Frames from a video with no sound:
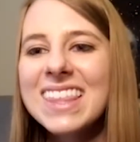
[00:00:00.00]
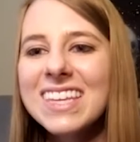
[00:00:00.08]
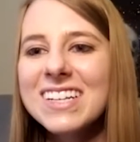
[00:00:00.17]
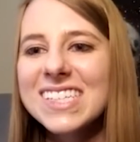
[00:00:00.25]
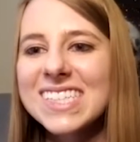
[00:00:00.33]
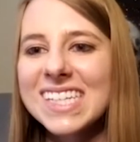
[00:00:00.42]

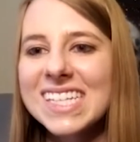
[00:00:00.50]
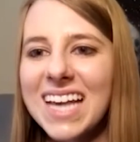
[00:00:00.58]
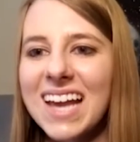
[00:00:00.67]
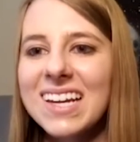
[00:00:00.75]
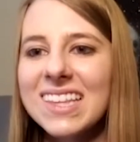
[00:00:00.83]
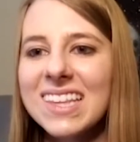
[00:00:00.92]
they're just
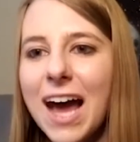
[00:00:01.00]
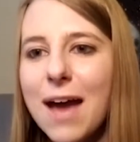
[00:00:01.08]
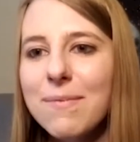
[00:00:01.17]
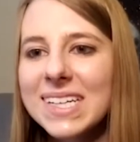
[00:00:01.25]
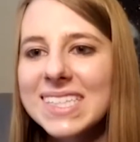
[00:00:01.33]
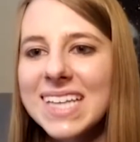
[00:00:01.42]
excited that
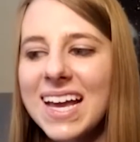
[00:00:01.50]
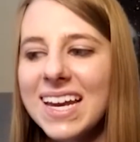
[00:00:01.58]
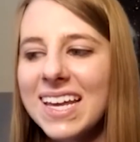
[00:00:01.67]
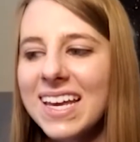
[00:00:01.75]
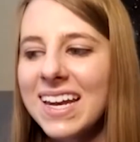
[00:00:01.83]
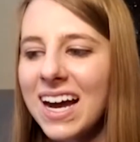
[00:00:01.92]
I'm
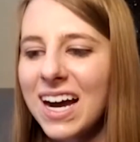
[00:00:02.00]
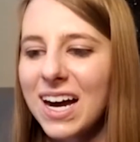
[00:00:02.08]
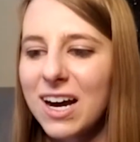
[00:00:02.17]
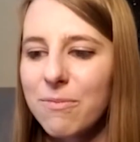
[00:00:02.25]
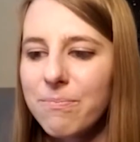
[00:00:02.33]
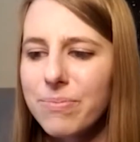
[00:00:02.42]
excited.
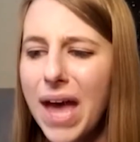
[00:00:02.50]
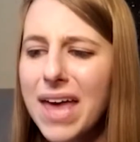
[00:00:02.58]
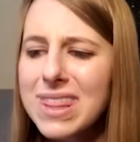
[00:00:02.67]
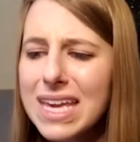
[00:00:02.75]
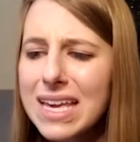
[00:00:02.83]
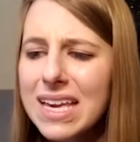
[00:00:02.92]

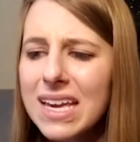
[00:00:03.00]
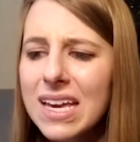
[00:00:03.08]
I think,